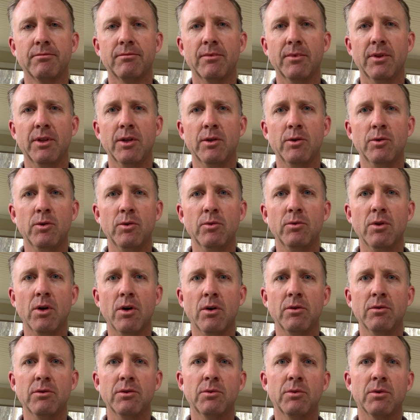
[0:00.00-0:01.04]
The new
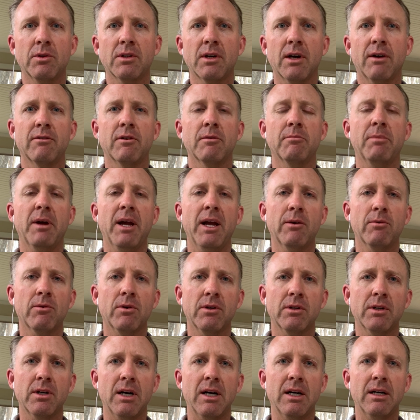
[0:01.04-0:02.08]
loans will cover payroll
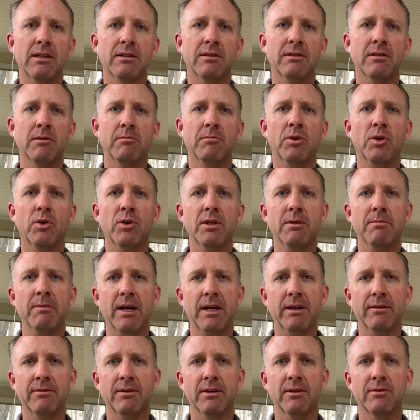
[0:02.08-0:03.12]
costs, employee
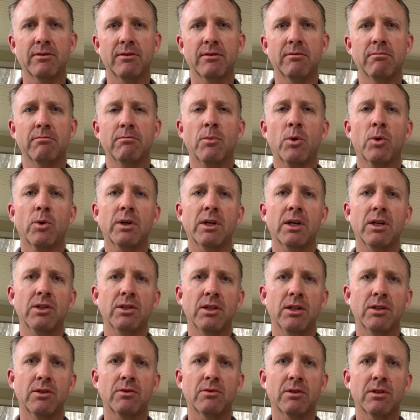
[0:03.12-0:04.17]
benefits, mortgage
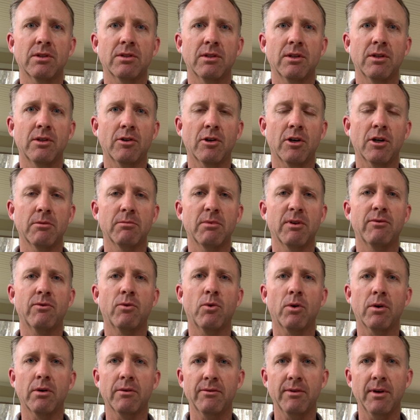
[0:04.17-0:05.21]
interest incurred
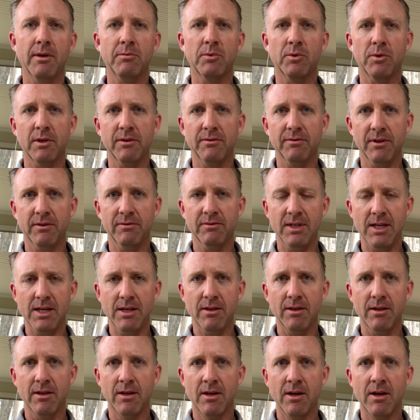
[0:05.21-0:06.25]
before February 15th,
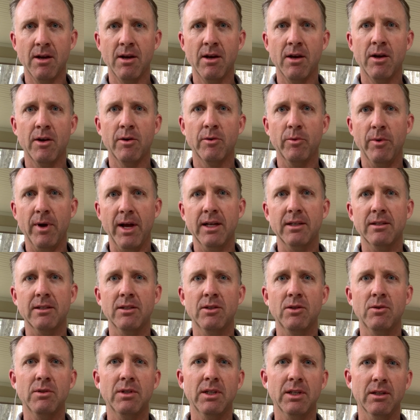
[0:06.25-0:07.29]
rent and
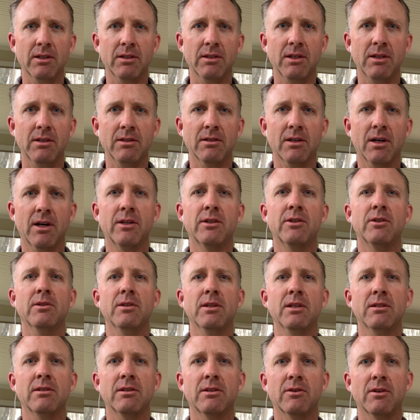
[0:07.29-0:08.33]
utilities under
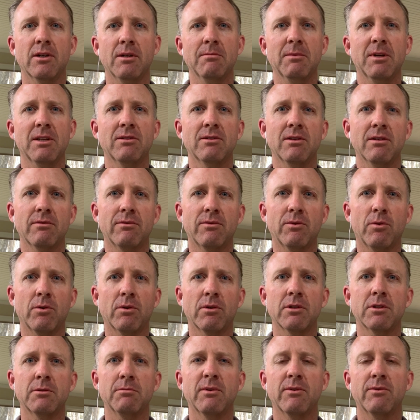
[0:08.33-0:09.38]
lease agreements
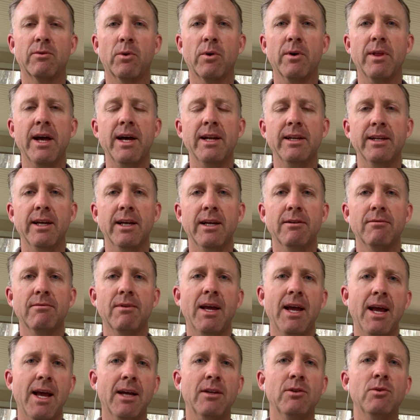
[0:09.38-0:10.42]
enforced before that date,
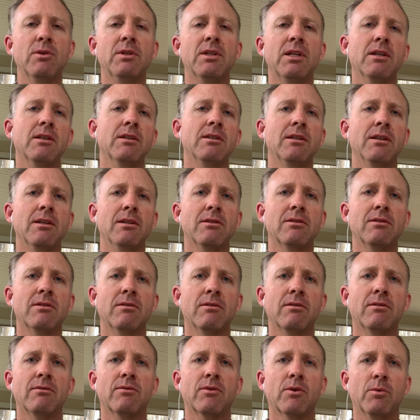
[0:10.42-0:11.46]
and utilities
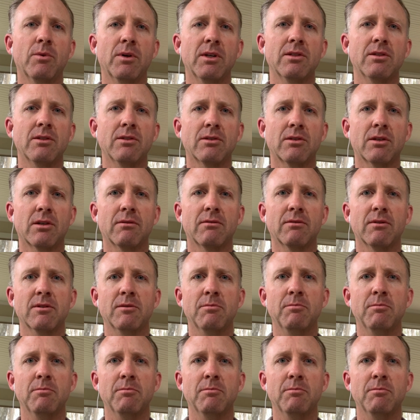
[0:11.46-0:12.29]
for which the service